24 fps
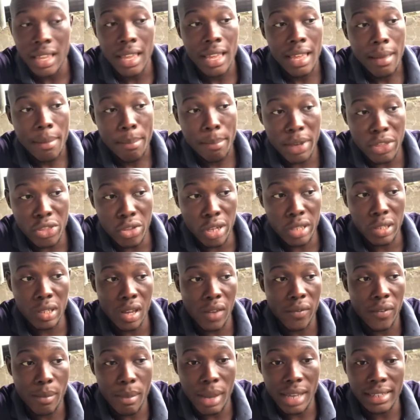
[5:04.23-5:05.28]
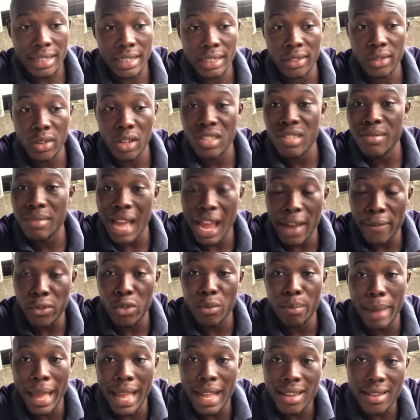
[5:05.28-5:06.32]
majority of farmers in the north have to
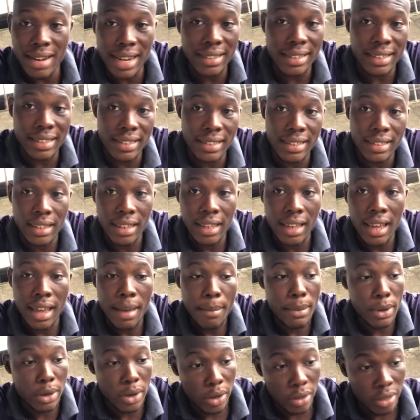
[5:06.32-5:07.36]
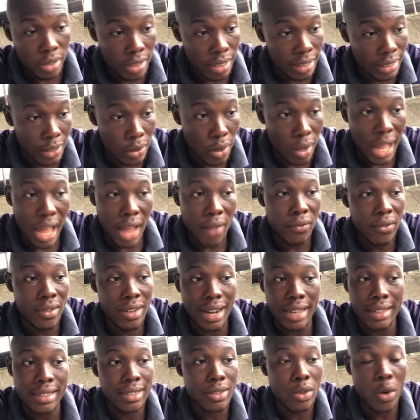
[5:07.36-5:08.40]
buy grasses because they don't have
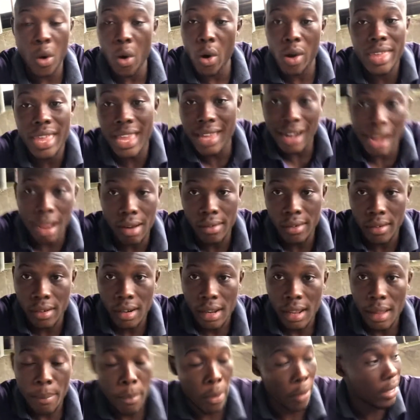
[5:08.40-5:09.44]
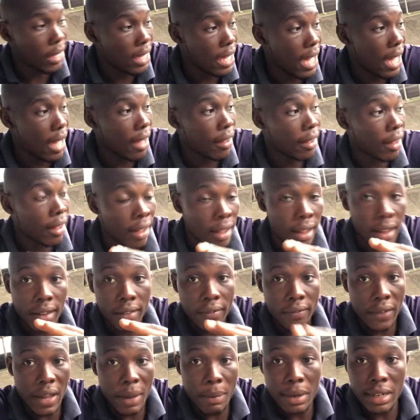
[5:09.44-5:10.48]
grass all year round. But here,
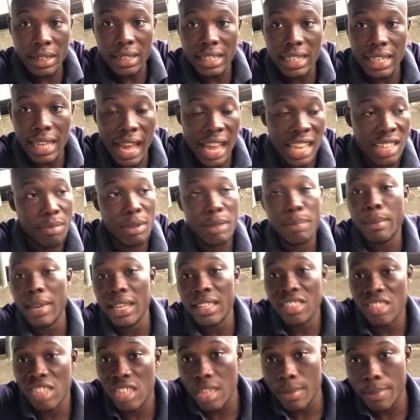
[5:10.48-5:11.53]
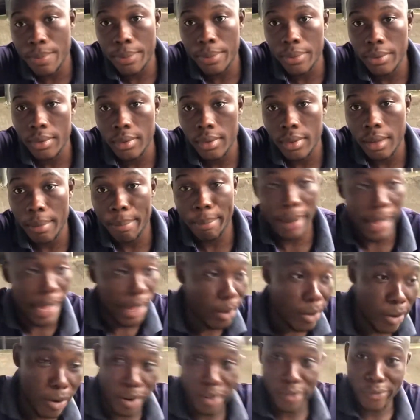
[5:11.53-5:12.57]
farming has been made cheap by
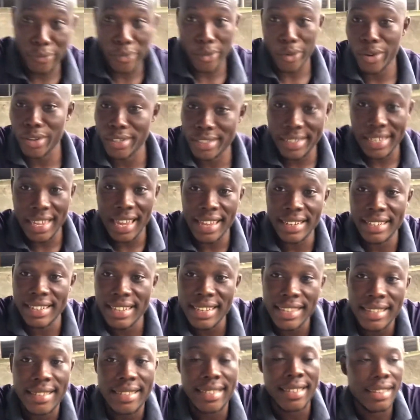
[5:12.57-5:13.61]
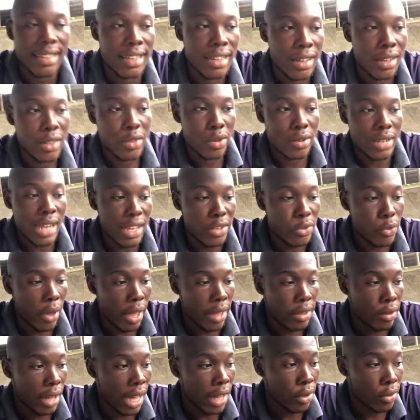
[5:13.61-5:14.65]
God for us here in the east. So that's why
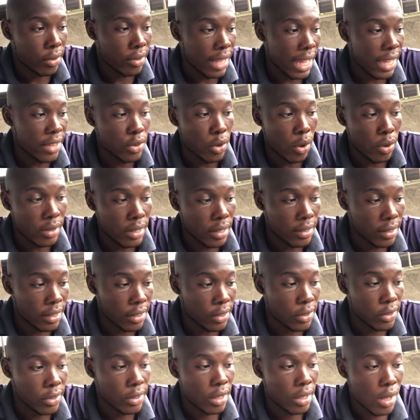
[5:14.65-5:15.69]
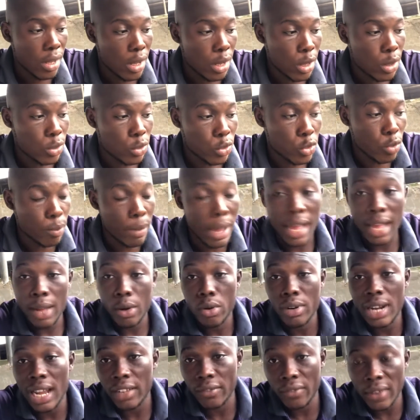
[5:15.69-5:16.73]
I utilize all these things to my
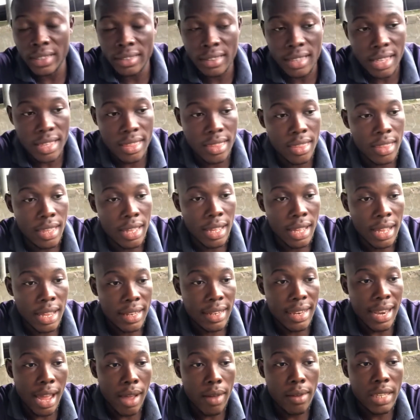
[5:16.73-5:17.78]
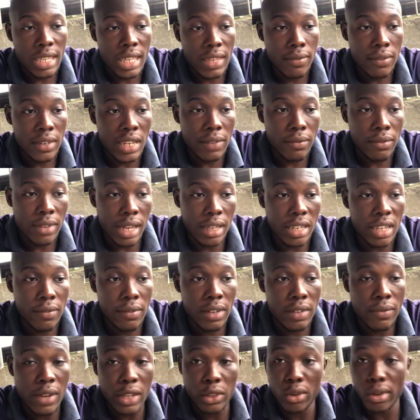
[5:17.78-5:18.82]
own advantage. Now, even if
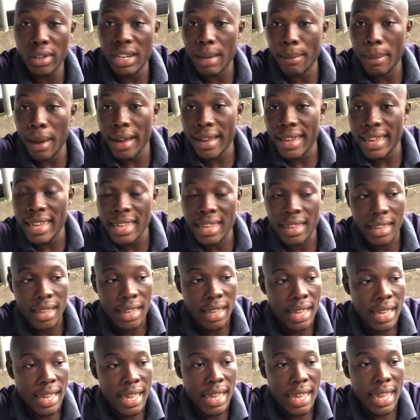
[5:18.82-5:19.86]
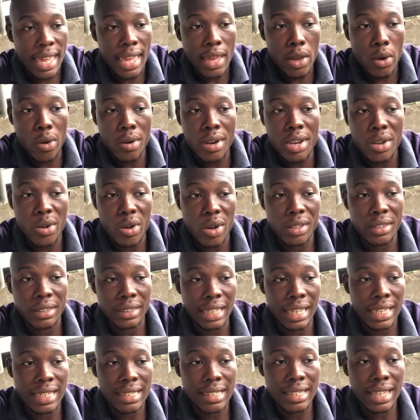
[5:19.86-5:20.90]
you're talking about hay only
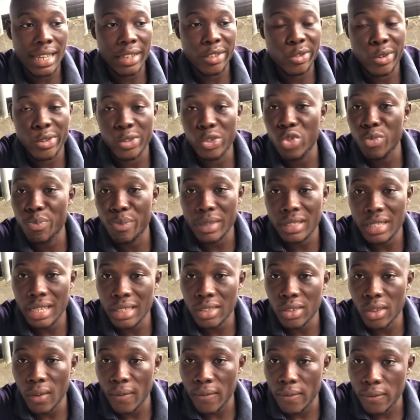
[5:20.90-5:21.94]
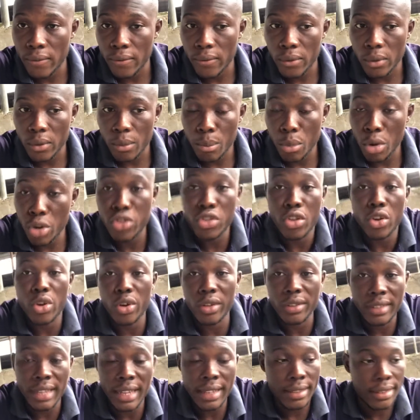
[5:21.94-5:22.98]
contains like 22% of moisture
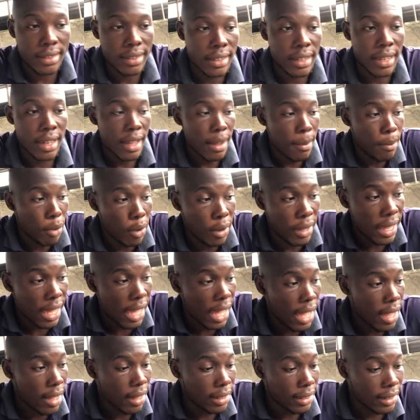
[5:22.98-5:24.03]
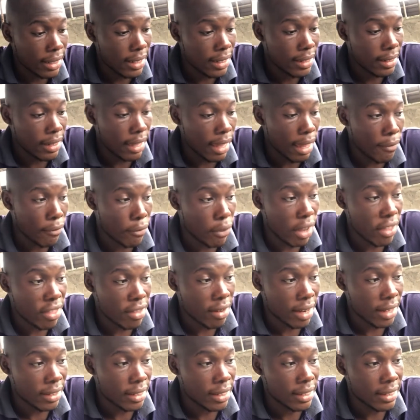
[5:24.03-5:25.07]
content. But here, these fresh
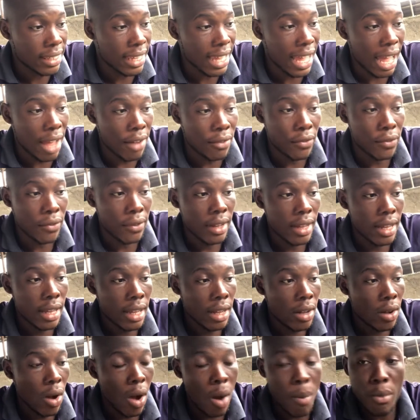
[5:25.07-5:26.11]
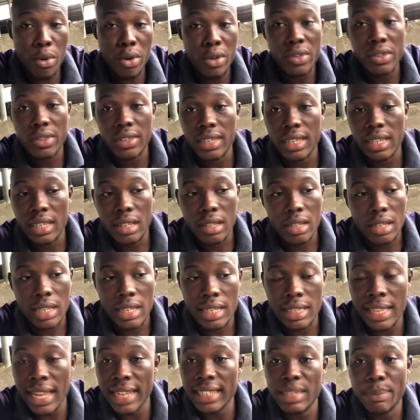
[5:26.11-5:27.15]
grasses, they have almost
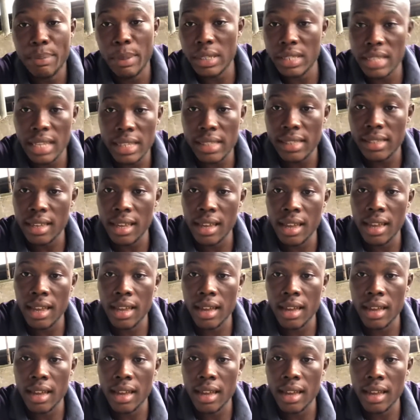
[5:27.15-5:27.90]
90%